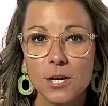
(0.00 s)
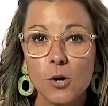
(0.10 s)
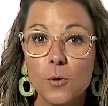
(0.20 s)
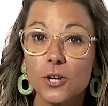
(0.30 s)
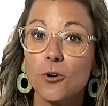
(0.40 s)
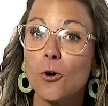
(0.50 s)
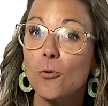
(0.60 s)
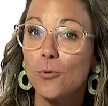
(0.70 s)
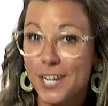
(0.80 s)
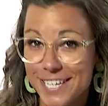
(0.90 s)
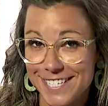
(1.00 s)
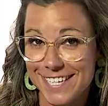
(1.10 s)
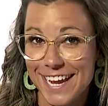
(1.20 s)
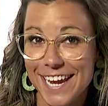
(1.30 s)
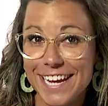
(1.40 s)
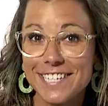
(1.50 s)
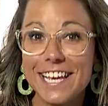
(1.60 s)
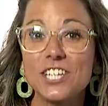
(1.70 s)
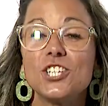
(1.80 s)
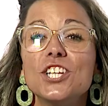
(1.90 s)
What Nicole wouldn't say is
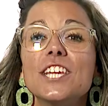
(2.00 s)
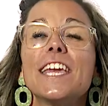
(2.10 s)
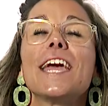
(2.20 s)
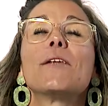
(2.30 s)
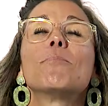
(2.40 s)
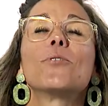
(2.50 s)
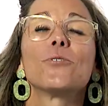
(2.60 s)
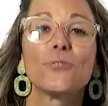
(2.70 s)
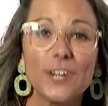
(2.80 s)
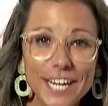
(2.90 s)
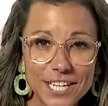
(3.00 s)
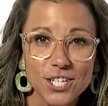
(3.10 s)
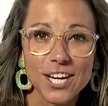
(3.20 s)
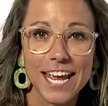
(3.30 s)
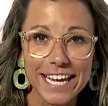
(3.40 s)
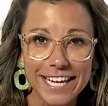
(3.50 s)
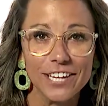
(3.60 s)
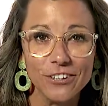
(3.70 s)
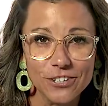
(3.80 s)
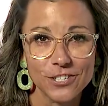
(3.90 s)
that she can preach a
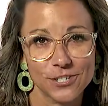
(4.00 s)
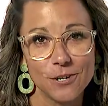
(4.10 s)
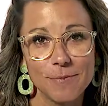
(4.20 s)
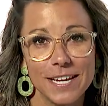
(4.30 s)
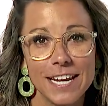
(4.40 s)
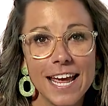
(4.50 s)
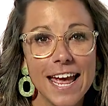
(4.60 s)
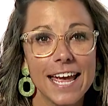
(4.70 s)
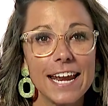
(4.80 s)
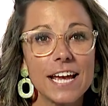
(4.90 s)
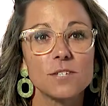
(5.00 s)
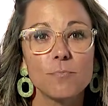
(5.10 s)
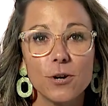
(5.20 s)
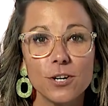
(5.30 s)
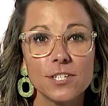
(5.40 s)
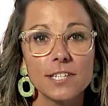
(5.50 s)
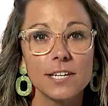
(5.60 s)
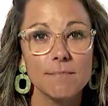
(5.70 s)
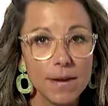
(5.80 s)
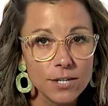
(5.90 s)
killer sermon and has personally
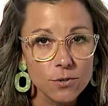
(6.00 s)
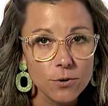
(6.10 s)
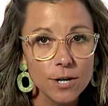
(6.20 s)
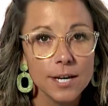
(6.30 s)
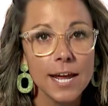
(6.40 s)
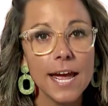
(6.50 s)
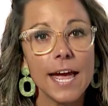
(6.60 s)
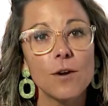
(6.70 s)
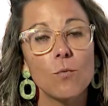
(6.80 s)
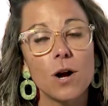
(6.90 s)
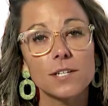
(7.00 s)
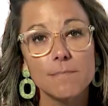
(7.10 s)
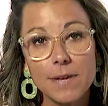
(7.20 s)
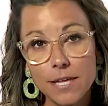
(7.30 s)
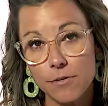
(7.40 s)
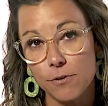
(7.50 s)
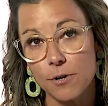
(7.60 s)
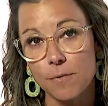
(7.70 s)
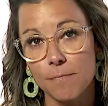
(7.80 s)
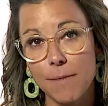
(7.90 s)
mentored and walked me
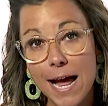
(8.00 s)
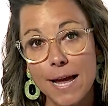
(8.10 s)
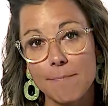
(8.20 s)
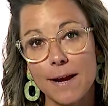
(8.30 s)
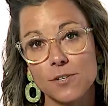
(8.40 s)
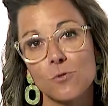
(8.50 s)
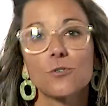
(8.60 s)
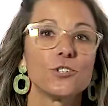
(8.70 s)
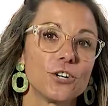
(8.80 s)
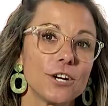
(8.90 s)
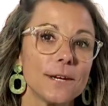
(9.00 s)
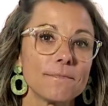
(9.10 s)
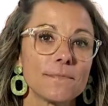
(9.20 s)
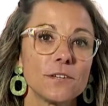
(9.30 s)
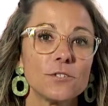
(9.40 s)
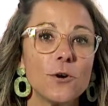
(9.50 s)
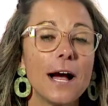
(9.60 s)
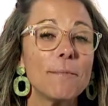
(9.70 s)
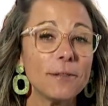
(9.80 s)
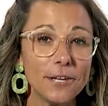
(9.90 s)
through my pastoral journey. So
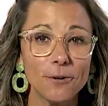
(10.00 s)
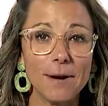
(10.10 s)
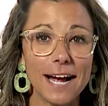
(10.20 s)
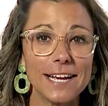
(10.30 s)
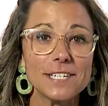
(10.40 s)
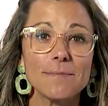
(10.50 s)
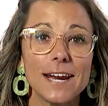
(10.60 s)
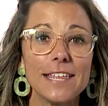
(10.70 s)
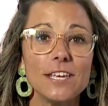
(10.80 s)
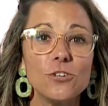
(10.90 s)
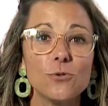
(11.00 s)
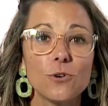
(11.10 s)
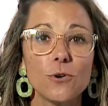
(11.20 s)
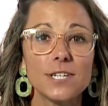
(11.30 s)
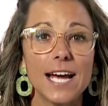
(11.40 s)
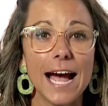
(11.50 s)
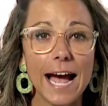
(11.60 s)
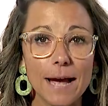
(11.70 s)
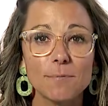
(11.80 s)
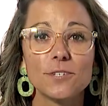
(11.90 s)
I'm a little biased, but I think you are going to
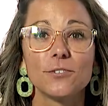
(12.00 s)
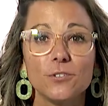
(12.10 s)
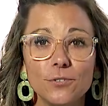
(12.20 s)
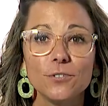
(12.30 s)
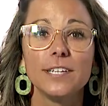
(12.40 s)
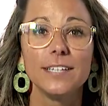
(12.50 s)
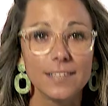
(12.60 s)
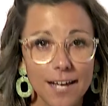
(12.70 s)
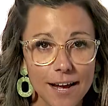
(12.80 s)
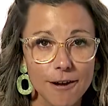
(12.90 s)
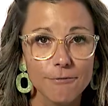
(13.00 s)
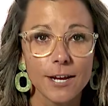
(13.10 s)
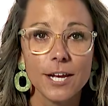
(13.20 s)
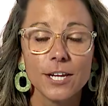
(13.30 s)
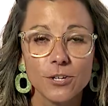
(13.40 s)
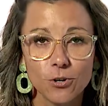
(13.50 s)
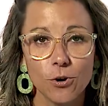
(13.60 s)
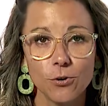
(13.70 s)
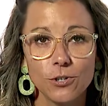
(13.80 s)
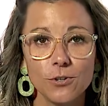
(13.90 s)
absolutely love
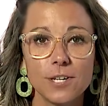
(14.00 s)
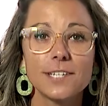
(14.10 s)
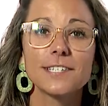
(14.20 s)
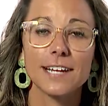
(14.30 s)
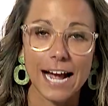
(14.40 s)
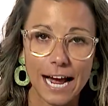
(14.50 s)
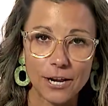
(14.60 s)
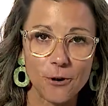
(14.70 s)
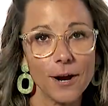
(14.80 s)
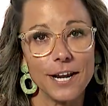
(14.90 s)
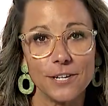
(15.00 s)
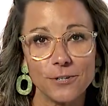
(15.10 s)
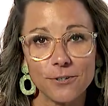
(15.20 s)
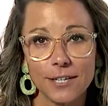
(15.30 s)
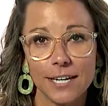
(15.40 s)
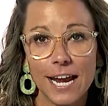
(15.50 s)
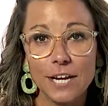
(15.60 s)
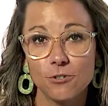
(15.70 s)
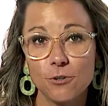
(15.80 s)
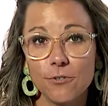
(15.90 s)
Nicole Unice. I know I do. And
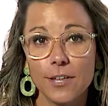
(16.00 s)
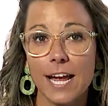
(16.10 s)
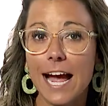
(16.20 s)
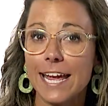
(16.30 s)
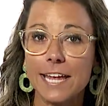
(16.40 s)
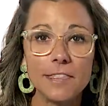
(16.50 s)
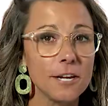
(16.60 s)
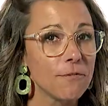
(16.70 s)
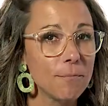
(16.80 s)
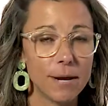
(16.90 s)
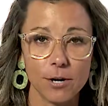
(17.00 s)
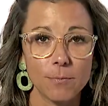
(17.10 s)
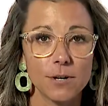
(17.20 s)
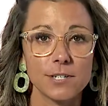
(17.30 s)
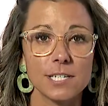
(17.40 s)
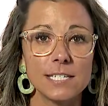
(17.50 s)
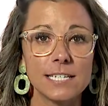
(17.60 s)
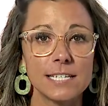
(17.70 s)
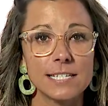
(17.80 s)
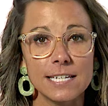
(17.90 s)
truthfully, I can't think of a better person to
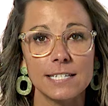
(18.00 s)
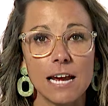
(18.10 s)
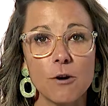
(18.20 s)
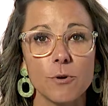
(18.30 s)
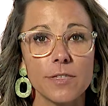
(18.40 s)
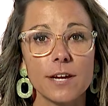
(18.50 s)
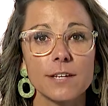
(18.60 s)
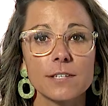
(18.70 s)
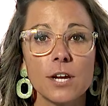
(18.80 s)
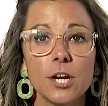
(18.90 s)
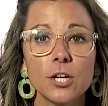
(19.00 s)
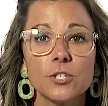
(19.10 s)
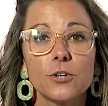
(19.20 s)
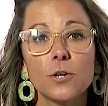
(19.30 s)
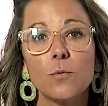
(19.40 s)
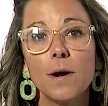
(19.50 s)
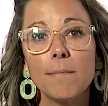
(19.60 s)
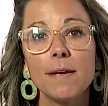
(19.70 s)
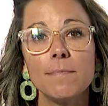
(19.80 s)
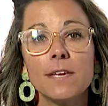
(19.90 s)
sit down with us during what
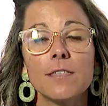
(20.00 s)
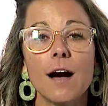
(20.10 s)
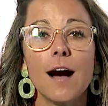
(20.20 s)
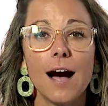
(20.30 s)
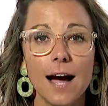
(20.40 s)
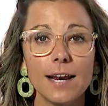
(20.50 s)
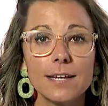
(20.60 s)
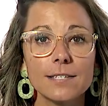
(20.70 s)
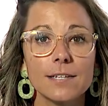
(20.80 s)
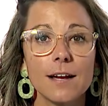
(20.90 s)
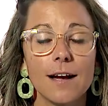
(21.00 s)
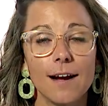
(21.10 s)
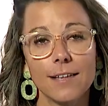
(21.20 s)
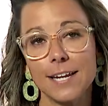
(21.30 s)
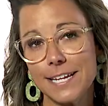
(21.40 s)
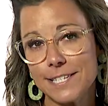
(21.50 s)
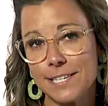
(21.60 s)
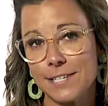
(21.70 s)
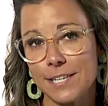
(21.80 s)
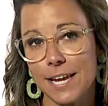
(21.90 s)
may be the oddest holiday
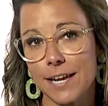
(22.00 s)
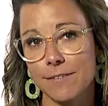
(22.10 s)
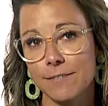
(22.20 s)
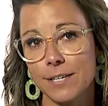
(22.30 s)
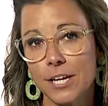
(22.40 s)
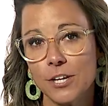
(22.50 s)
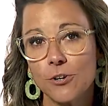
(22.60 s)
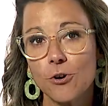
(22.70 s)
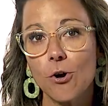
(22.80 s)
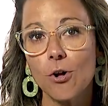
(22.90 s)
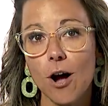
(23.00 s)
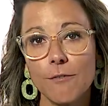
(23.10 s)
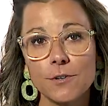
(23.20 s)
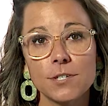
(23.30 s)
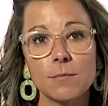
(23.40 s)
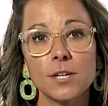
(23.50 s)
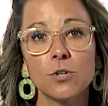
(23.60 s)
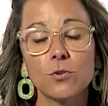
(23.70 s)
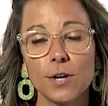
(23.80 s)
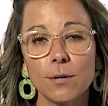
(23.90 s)
season yet. Nicole offers some
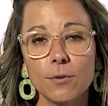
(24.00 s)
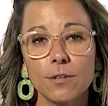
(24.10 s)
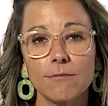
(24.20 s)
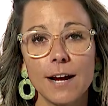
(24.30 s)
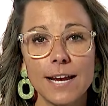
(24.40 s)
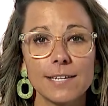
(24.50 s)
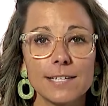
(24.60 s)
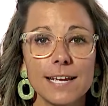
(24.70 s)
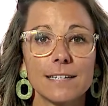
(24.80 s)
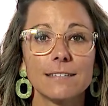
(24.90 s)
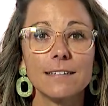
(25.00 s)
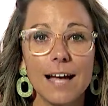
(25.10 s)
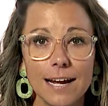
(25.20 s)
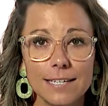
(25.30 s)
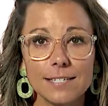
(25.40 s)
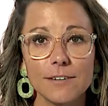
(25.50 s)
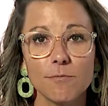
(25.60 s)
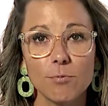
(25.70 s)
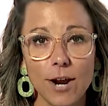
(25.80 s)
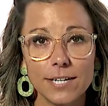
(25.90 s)
incredible advice and lots of
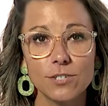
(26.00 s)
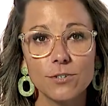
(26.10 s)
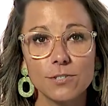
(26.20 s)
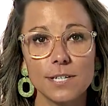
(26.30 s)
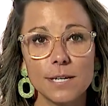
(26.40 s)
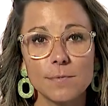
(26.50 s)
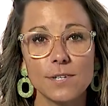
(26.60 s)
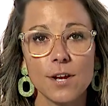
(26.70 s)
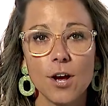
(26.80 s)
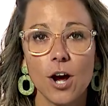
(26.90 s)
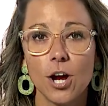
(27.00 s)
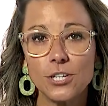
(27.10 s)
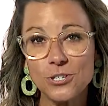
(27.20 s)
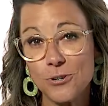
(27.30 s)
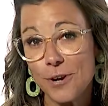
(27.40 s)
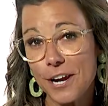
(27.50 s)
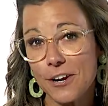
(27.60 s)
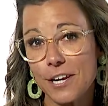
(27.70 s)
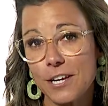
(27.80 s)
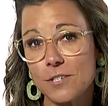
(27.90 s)
practical tips on 2
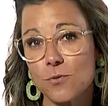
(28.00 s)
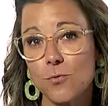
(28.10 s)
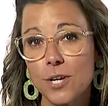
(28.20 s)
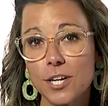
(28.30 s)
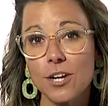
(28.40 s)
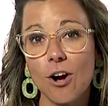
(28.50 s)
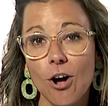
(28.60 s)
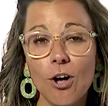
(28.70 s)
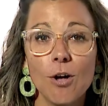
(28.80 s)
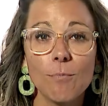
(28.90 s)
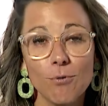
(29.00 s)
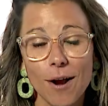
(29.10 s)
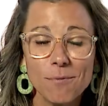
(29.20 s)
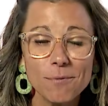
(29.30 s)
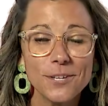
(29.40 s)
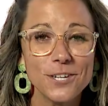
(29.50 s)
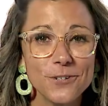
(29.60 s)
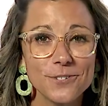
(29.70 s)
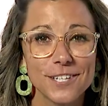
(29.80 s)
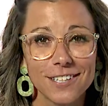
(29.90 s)
areas we could all probably
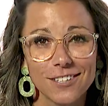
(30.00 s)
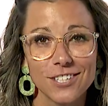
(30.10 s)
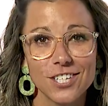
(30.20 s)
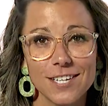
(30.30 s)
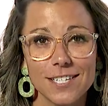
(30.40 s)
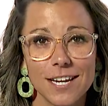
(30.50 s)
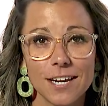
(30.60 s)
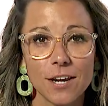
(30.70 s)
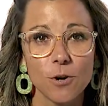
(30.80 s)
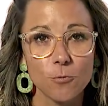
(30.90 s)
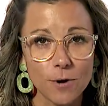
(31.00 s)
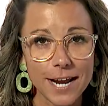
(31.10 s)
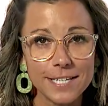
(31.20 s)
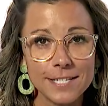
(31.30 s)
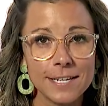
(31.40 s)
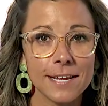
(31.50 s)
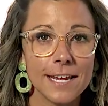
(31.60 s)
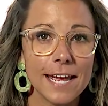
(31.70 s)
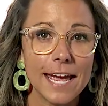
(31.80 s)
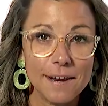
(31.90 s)
use a little adjusting: rest
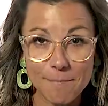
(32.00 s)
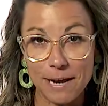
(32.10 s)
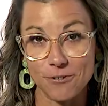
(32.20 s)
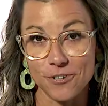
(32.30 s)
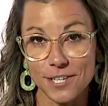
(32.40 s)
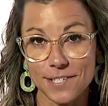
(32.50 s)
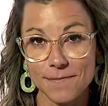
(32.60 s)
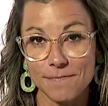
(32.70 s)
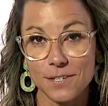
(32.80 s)
and boundaries.